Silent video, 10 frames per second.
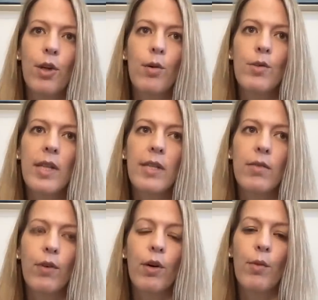chose
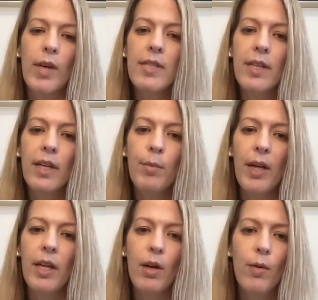this for a reason,
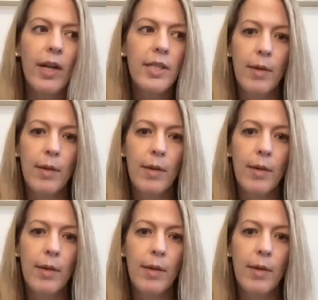but you know what?